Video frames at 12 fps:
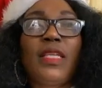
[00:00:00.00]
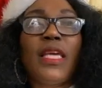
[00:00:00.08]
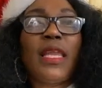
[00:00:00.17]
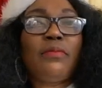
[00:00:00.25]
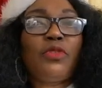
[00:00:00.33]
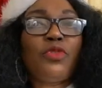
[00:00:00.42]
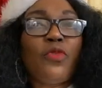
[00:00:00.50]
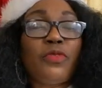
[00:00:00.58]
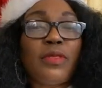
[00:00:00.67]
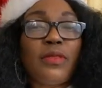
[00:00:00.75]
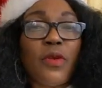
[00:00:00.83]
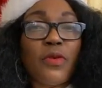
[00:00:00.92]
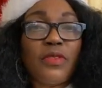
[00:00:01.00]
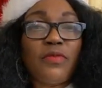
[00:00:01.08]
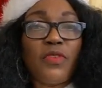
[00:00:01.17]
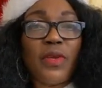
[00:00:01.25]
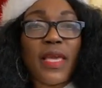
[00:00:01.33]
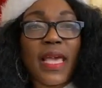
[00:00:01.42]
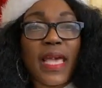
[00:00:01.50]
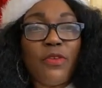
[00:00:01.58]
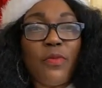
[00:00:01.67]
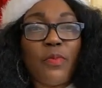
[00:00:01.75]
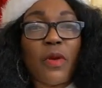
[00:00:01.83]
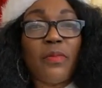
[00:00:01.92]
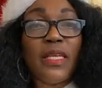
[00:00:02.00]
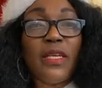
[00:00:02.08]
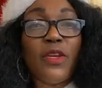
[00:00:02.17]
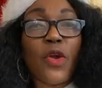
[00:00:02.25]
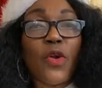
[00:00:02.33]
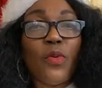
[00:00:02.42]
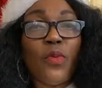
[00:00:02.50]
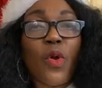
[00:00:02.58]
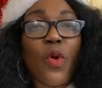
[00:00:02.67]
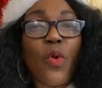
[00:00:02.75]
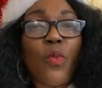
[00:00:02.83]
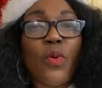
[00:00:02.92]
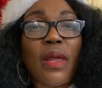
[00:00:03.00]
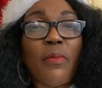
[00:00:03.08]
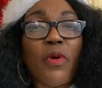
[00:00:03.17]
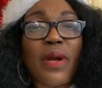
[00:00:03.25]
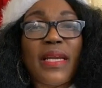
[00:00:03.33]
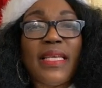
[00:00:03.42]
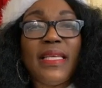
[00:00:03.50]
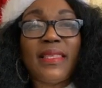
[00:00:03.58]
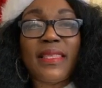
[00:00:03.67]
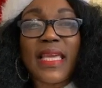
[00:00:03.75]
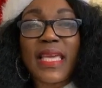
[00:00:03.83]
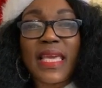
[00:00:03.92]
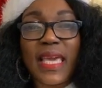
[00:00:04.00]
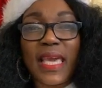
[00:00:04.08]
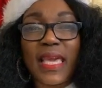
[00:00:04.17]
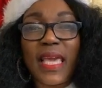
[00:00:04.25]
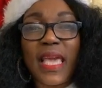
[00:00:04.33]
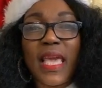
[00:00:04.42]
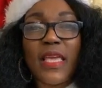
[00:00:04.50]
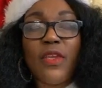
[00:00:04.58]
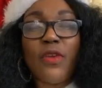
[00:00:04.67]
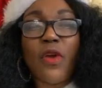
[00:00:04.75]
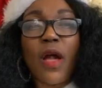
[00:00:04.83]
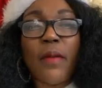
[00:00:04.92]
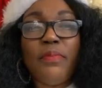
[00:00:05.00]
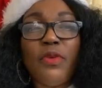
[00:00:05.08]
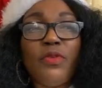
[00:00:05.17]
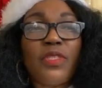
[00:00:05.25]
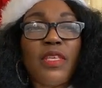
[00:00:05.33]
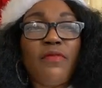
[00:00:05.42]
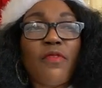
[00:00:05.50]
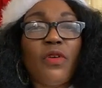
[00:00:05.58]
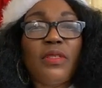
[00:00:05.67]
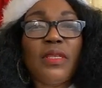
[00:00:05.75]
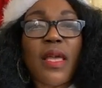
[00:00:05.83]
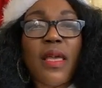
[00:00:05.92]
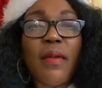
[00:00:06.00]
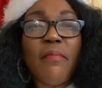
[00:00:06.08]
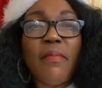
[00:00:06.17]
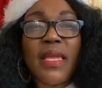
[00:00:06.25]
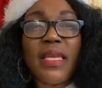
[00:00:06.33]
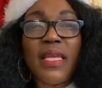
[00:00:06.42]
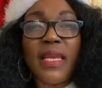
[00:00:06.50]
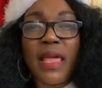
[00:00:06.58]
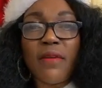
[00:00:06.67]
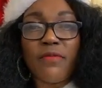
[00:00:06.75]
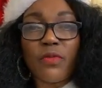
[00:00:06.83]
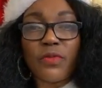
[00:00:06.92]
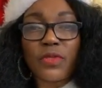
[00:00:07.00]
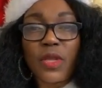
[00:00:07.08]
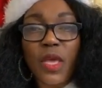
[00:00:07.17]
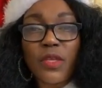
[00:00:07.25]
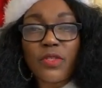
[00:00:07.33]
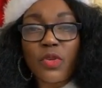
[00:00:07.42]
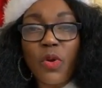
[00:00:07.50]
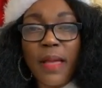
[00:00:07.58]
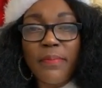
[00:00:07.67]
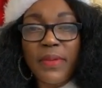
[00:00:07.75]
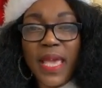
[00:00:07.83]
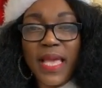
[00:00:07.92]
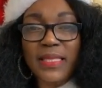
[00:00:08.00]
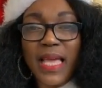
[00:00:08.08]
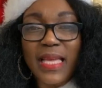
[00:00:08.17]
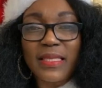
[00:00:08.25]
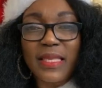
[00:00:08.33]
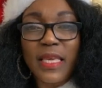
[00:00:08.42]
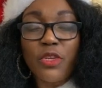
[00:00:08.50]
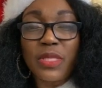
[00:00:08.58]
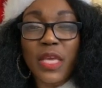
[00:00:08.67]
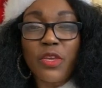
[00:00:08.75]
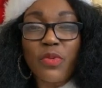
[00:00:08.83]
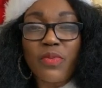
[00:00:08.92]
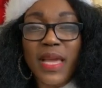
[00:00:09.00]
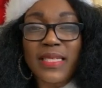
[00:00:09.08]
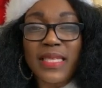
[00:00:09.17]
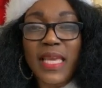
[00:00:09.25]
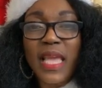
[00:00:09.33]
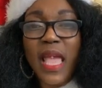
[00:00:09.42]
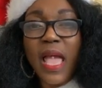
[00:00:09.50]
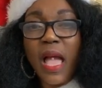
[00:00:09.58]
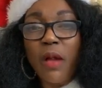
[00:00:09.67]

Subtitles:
And I'm sure for those of you here, you probably know what I'm already thinking. You know, abusive on many levels. So, Abies, I see you say you're ready.